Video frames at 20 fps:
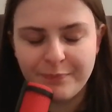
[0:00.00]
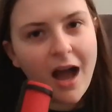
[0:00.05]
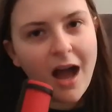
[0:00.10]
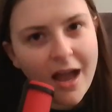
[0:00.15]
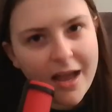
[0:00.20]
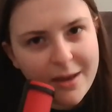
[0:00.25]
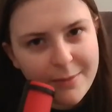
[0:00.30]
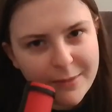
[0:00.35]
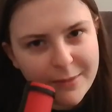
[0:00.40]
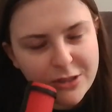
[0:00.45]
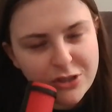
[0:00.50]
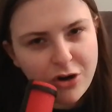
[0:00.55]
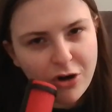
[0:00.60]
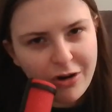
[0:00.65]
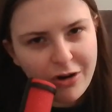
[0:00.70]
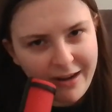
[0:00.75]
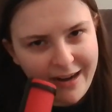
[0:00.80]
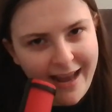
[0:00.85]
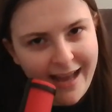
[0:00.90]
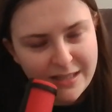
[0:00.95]
I am a
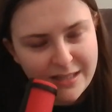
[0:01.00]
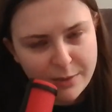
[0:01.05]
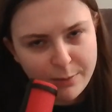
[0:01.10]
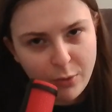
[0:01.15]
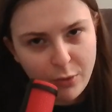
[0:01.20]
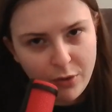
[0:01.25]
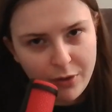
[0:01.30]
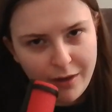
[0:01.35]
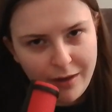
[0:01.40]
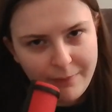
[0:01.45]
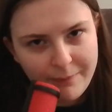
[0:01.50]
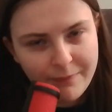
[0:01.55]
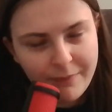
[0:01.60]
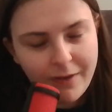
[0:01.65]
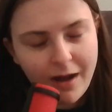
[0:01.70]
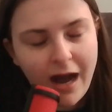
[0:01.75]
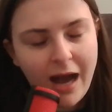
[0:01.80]
Dorian supporter.